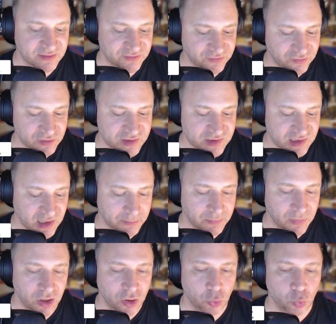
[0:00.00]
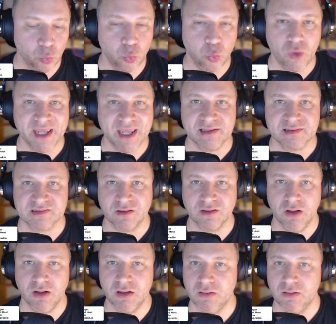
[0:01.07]
for some weeks
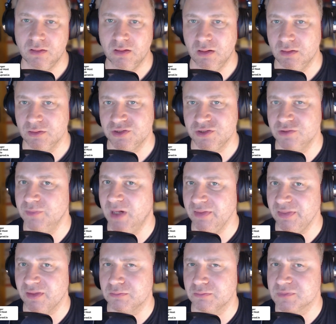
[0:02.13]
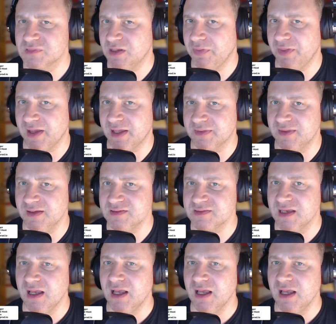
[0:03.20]
or 2 months, something like this,